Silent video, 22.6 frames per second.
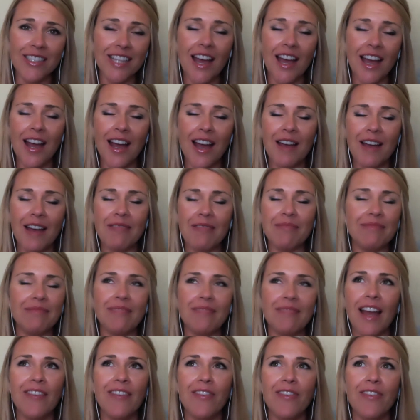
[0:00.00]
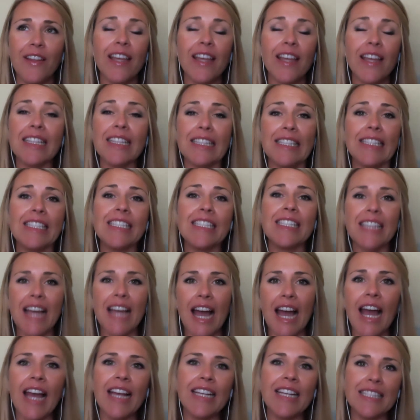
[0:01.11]
I feel like it's
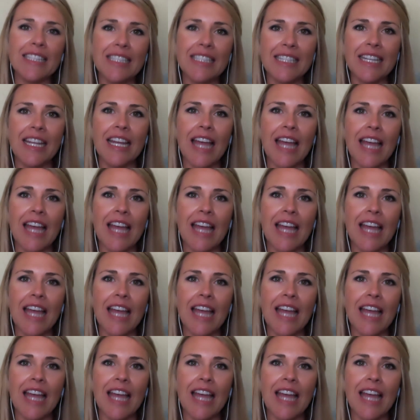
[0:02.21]
disguised